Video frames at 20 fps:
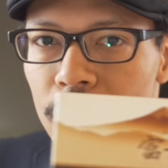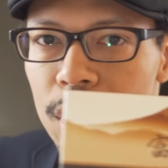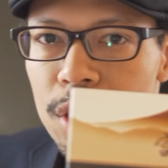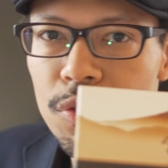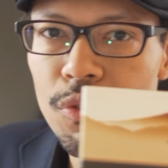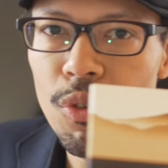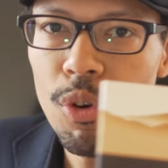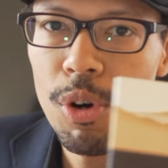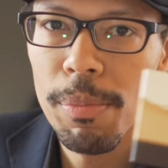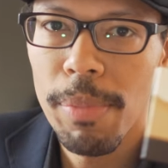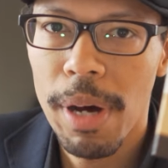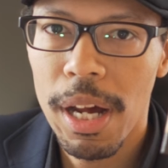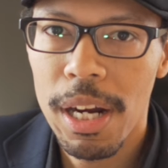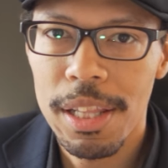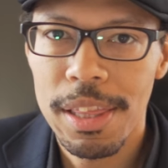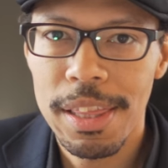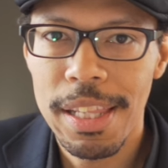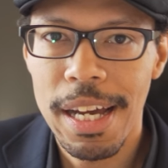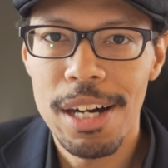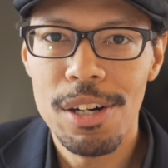these for about
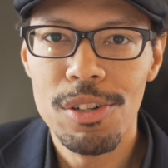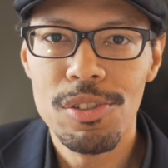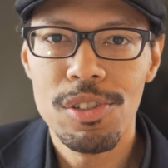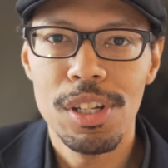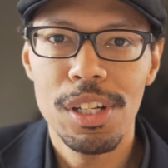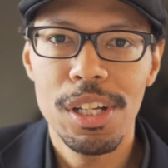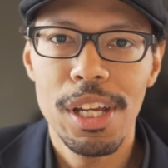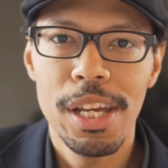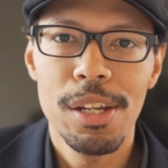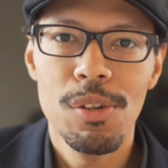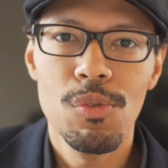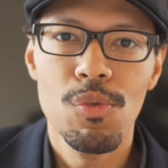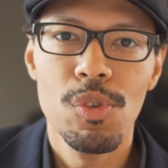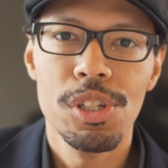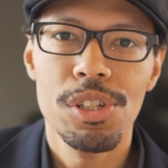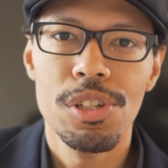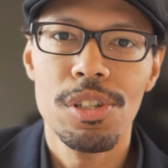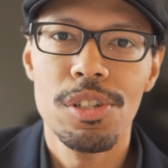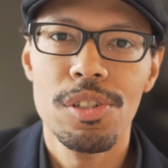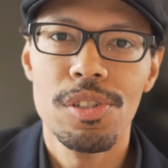1,000 yen,
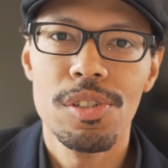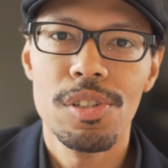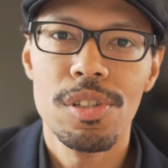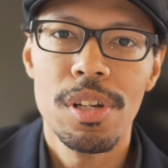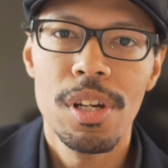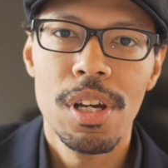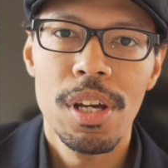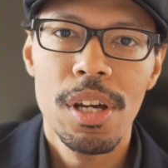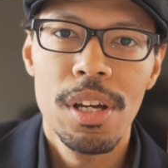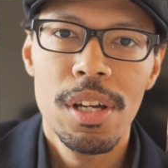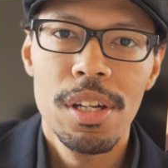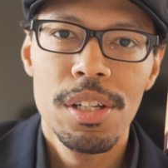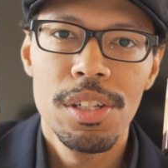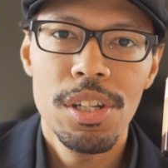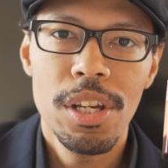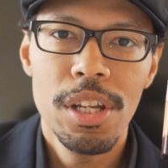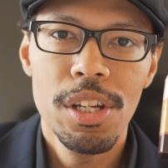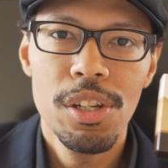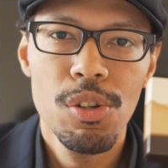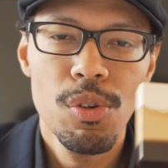which is
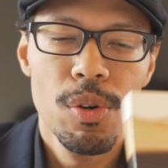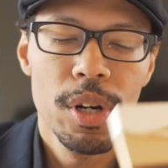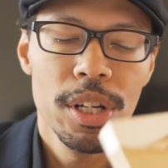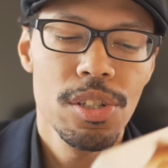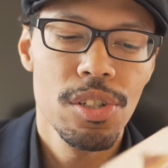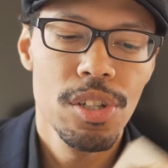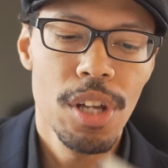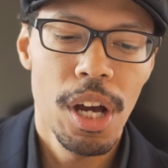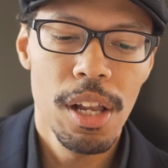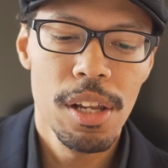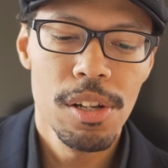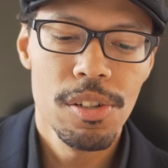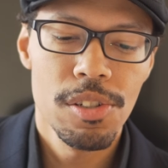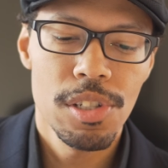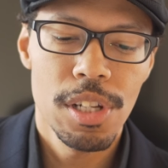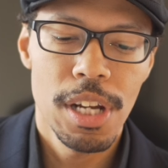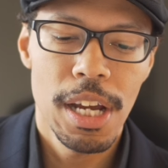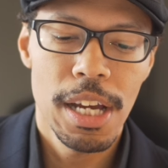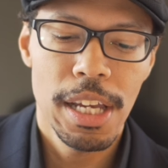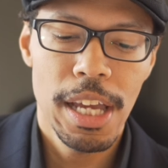$10
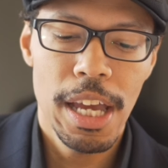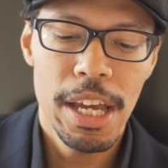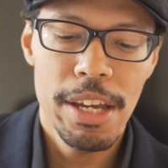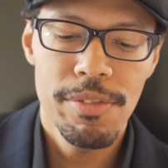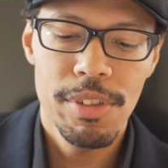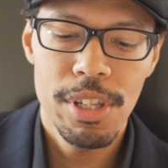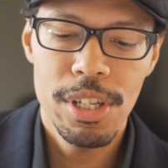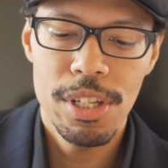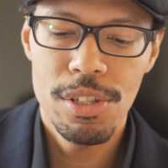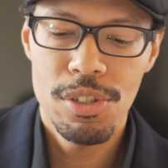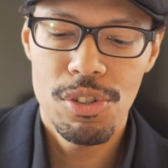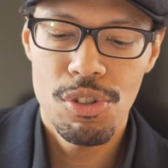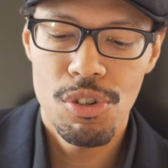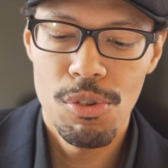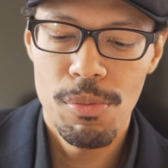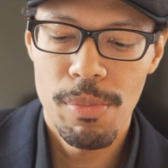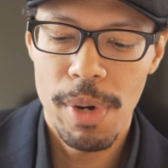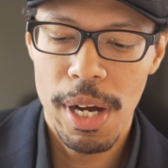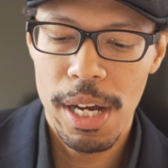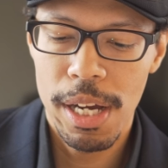US, and I gave these
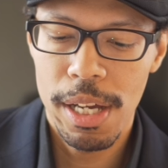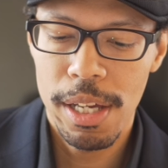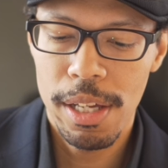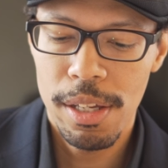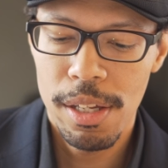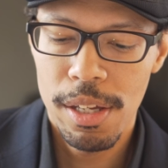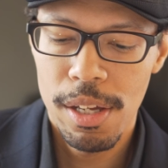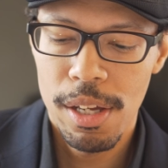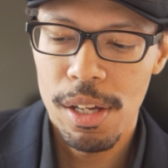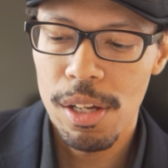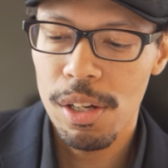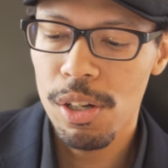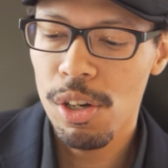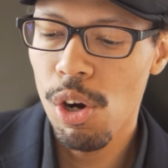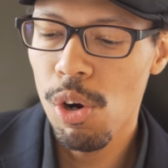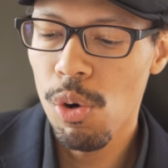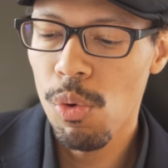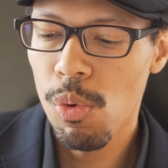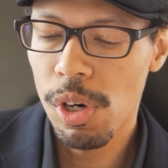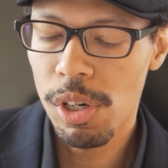to my
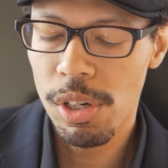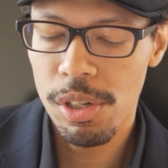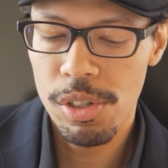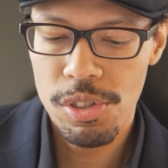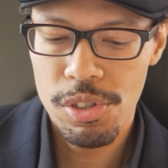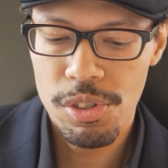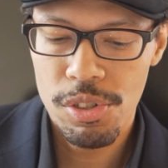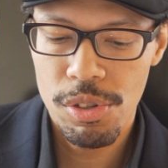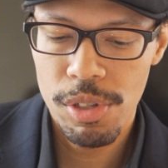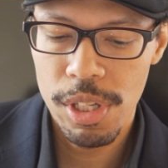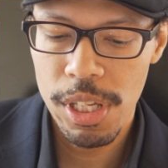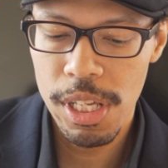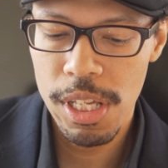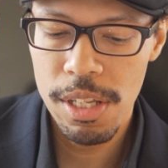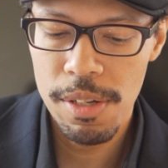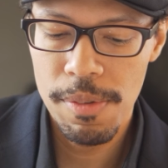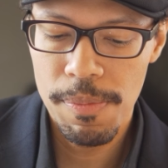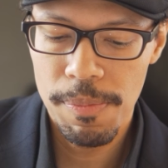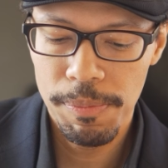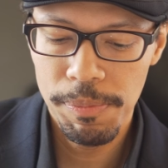co-workers to
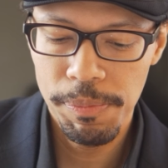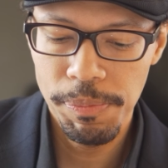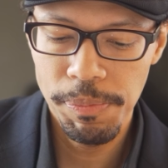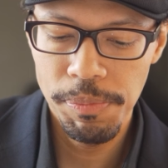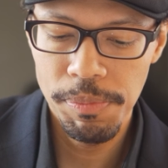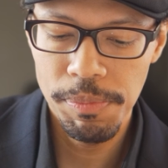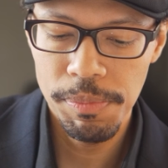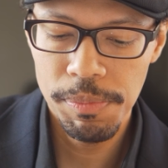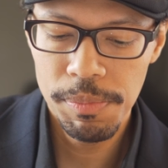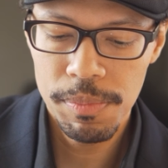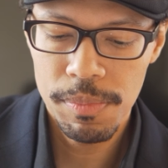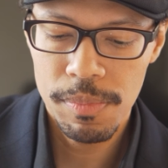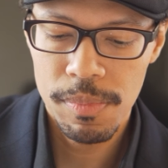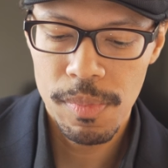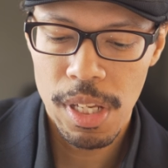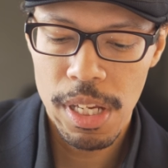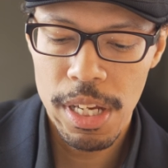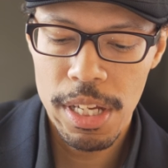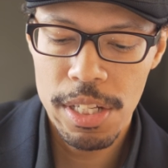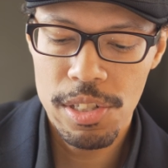eat.
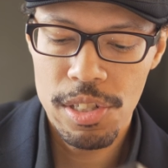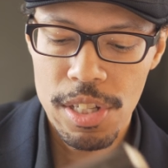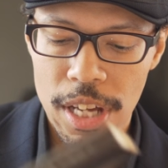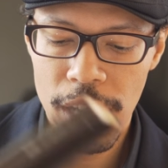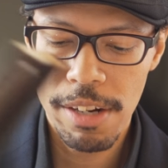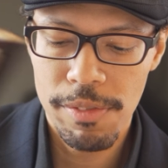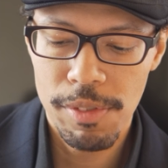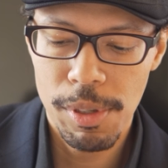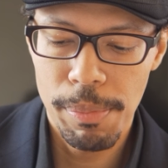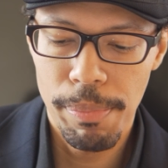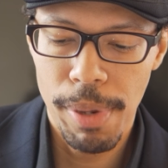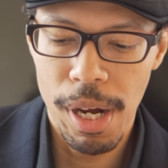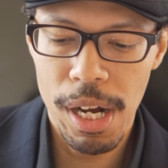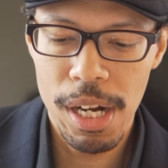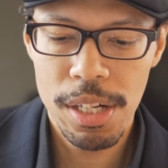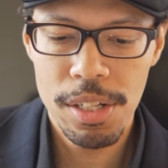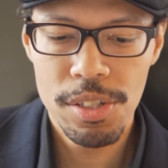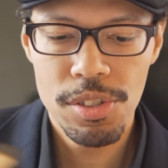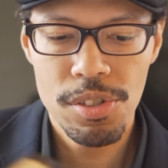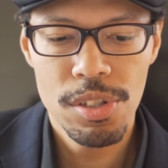Inside of the
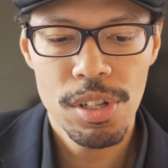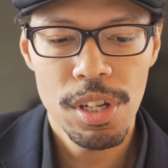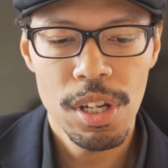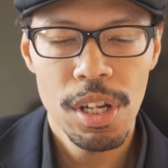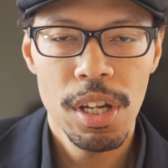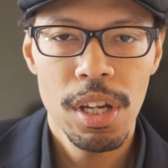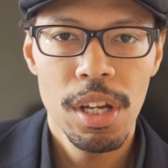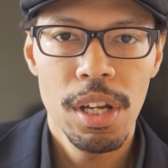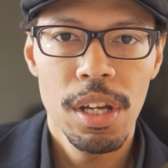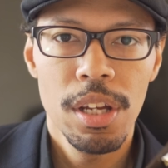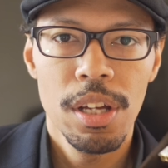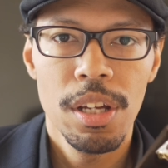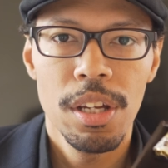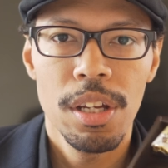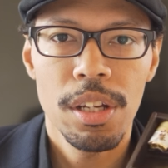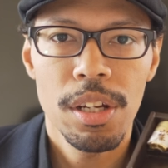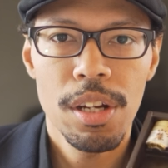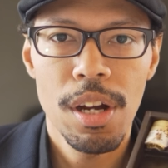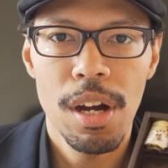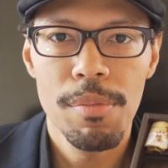box
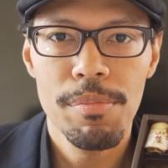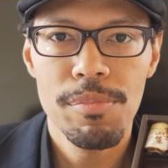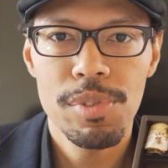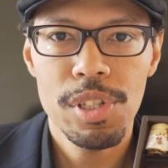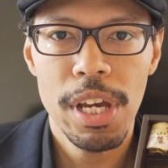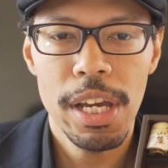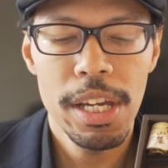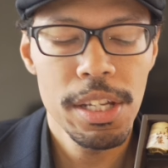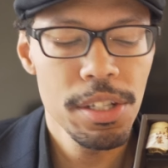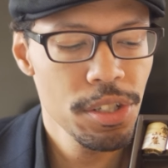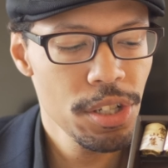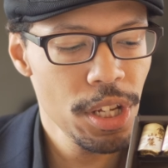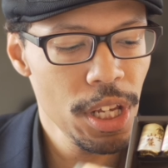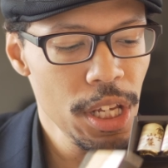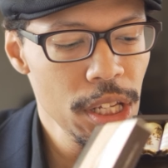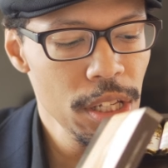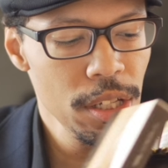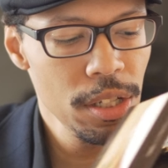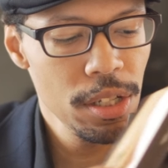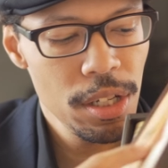comes
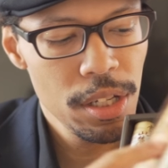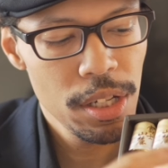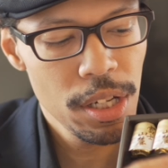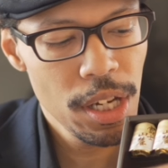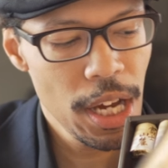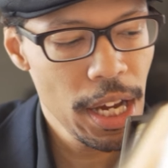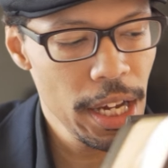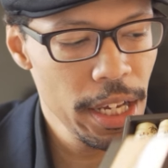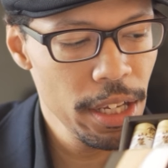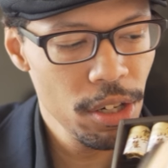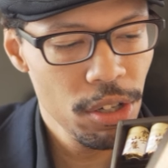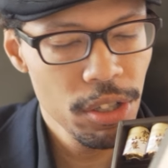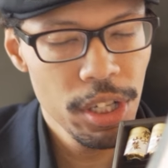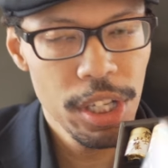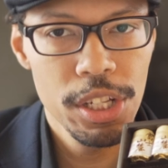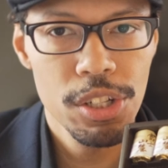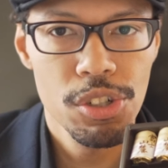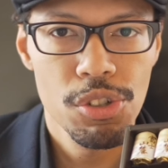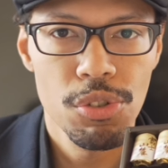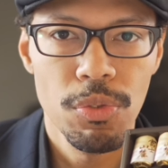18, 9 on
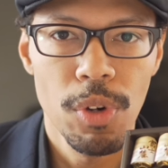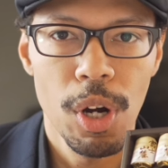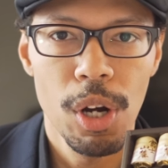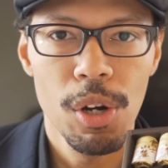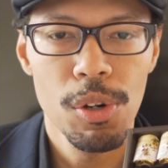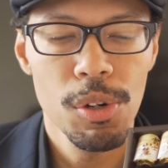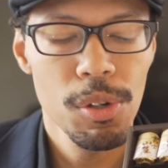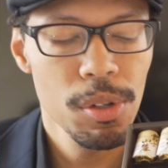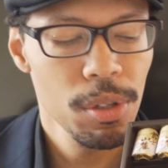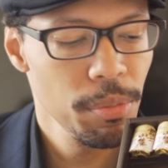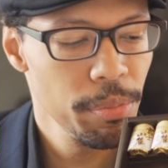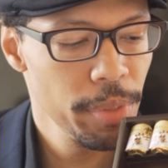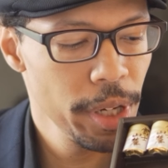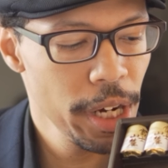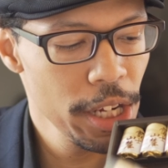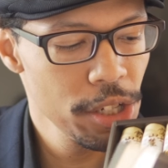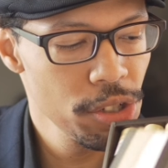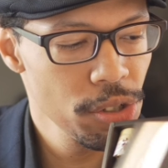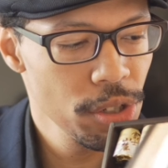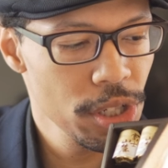each row, but
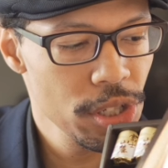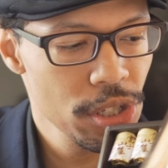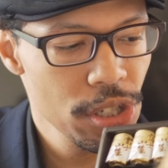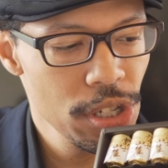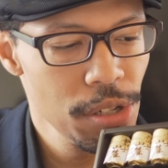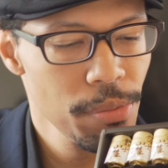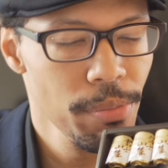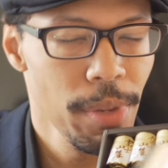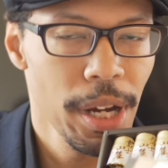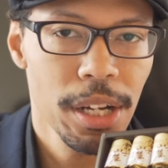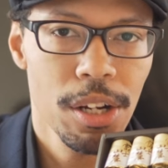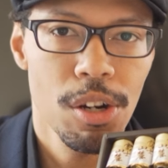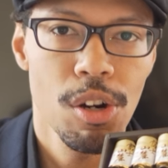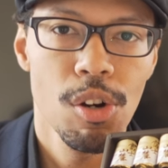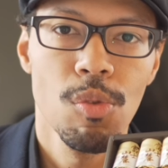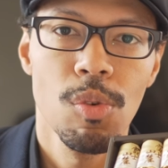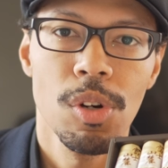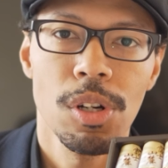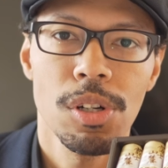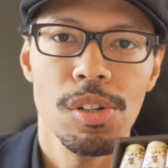as you can see, my
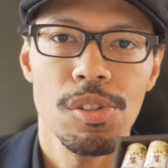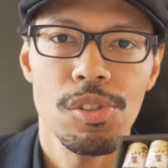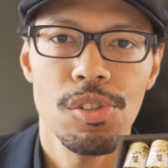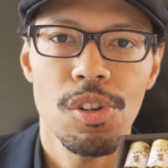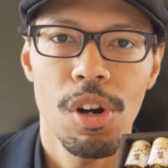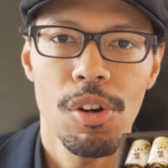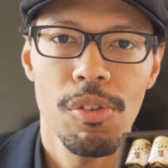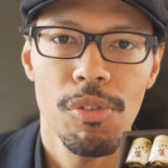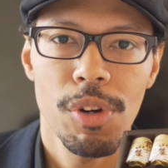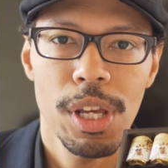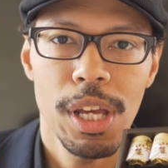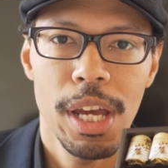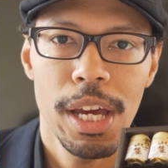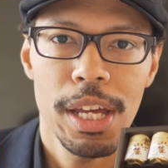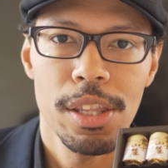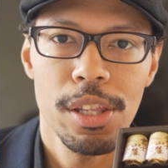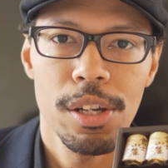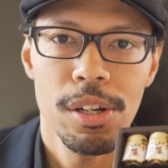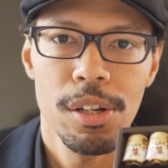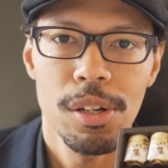co-workers already
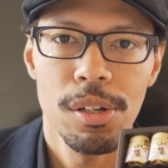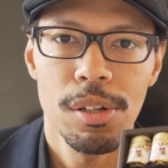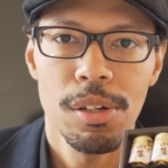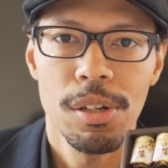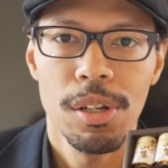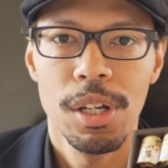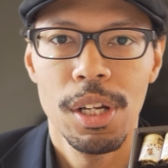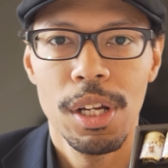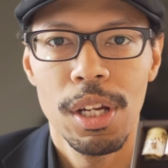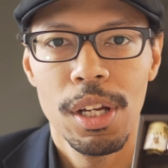had their